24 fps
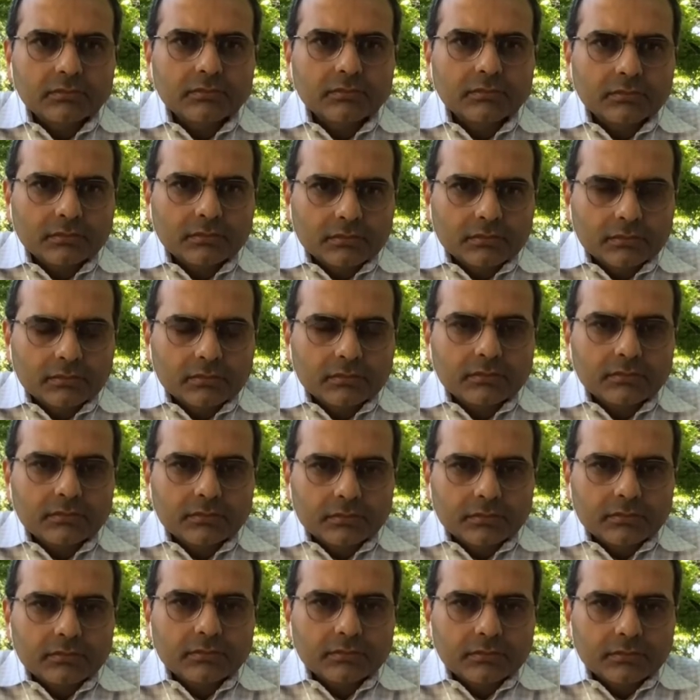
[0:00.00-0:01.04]

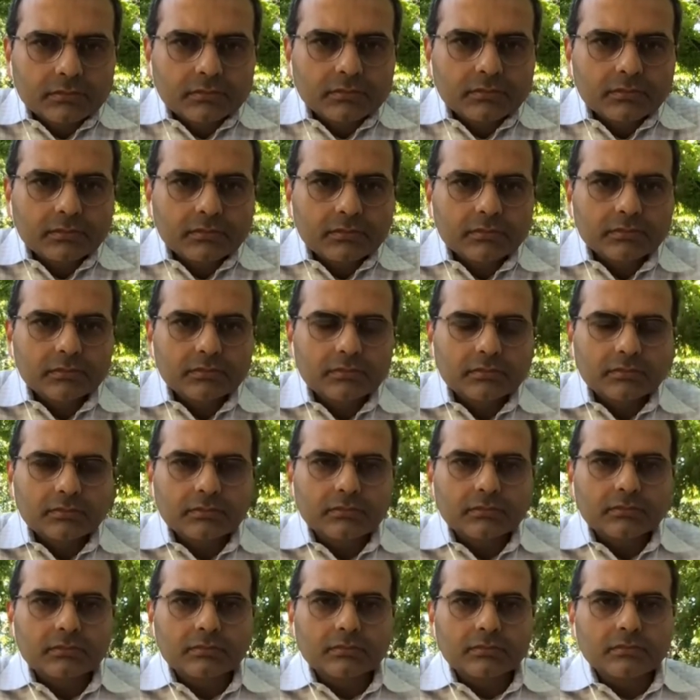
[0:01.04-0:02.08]

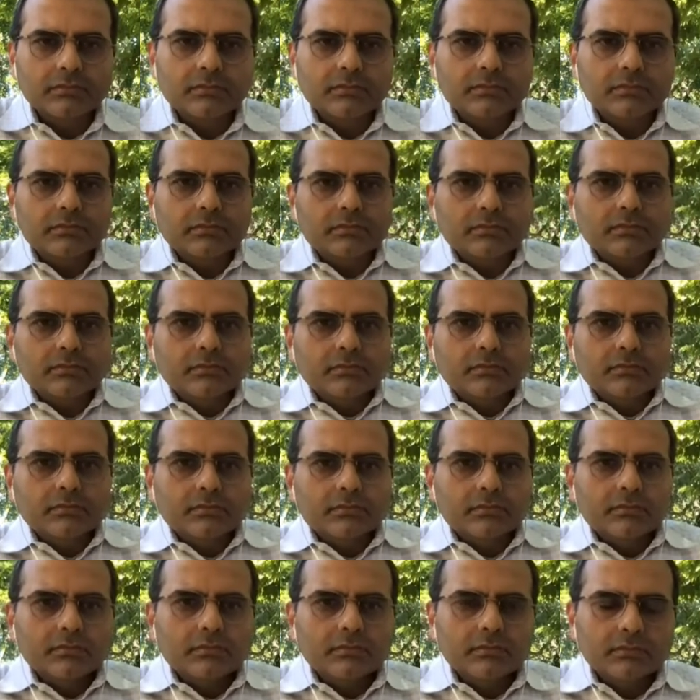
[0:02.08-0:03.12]

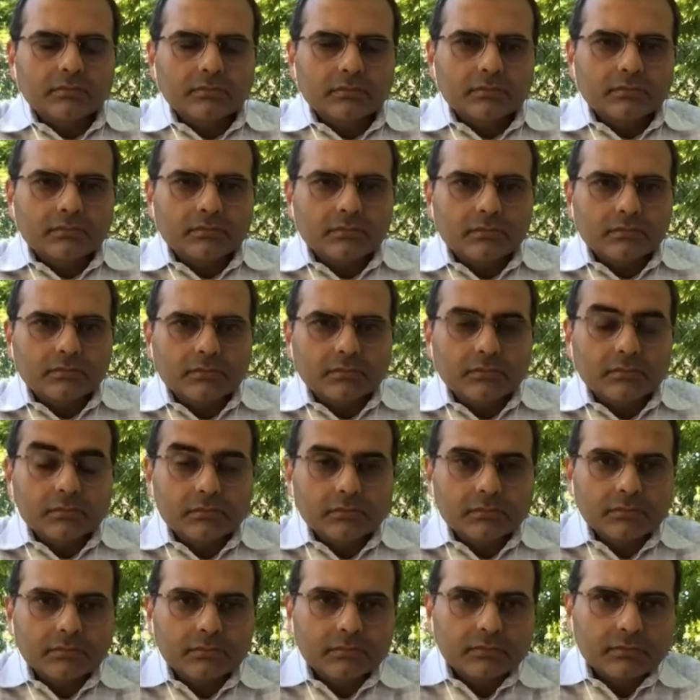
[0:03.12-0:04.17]

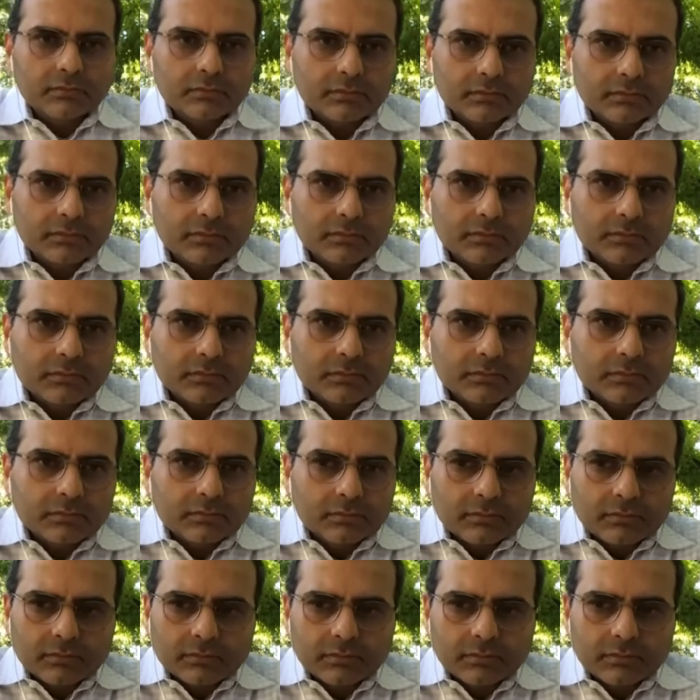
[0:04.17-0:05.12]
The person shown says nothing.